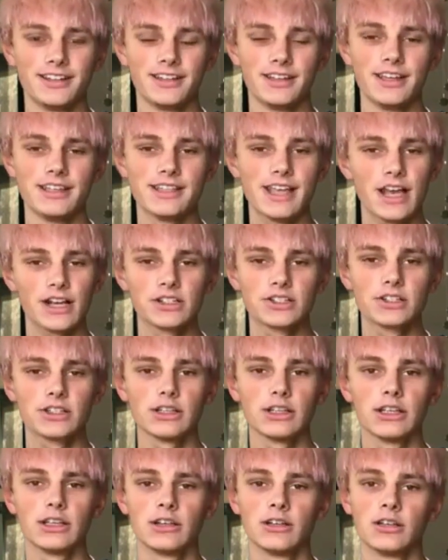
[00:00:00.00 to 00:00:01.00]
Is
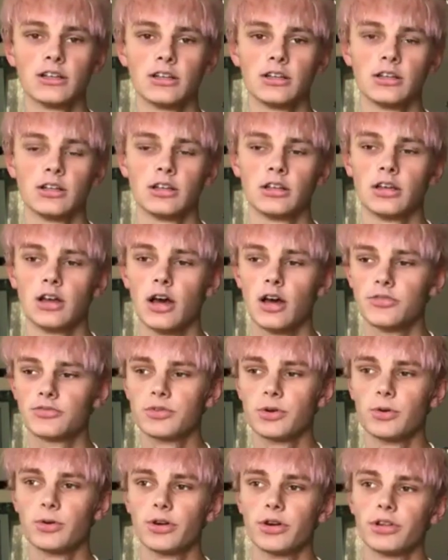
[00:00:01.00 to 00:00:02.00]
actually, of
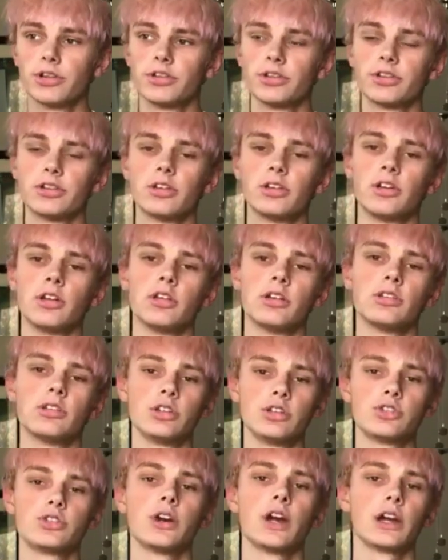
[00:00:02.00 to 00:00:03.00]
course, the
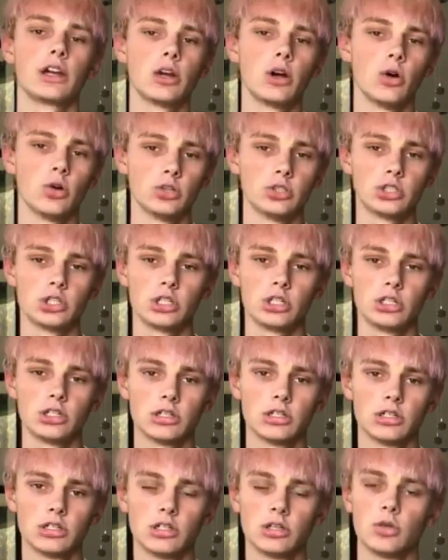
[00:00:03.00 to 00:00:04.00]
Shrek culture.
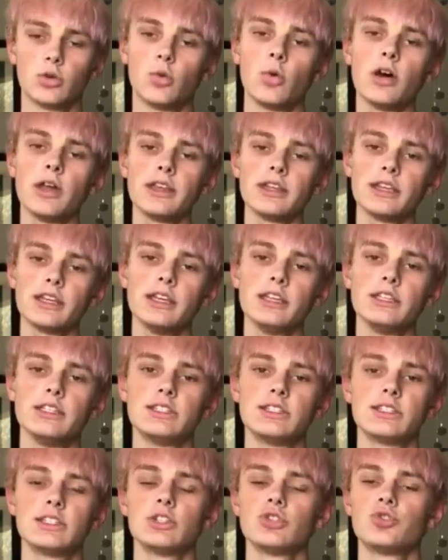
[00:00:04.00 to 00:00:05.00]
What
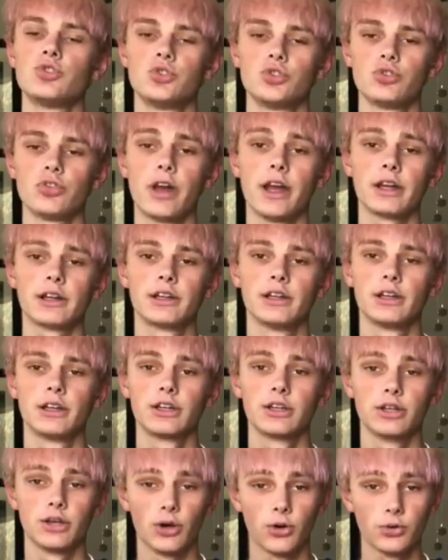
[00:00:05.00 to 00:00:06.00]
is Shrek
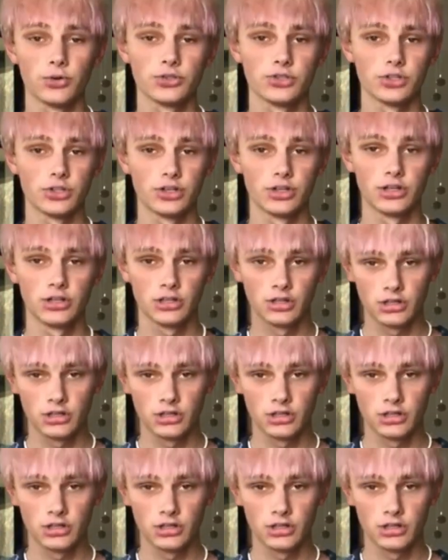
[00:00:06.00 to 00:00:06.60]
culture?